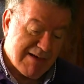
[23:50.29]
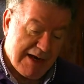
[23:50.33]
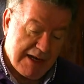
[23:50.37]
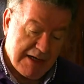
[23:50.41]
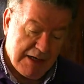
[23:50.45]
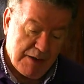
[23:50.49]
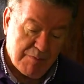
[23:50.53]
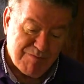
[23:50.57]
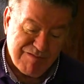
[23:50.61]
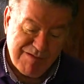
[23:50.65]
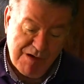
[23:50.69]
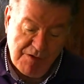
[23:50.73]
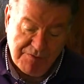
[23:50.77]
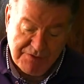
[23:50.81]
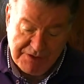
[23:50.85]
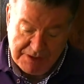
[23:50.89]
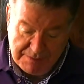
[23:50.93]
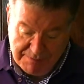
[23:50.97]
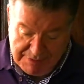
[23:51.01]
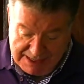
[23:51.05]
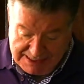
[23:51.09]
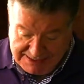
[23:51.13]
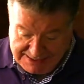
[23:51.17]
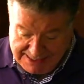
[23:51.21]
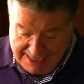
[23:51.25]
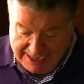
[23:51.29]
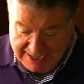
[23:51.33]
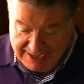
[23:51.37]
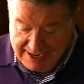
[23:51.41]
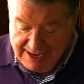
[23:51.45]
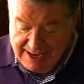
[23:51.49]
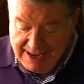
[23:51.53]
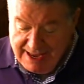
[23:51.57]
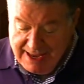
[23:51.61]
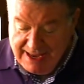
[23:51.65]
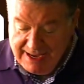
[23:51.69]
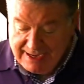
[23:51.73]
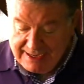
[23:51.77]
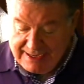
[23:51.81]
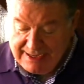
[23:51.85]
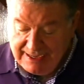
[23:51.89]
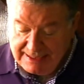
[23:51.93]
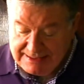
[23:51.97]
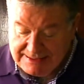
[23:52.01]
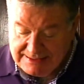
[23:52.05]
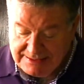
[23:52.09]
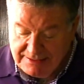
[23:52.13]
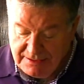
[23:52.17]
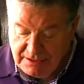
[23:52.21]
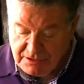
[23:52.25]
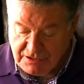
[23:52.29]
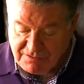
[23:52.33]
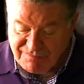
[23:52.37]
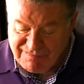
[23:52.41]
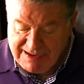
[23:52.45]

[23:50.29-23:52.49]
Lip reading: And he proves it by saying, Kastner's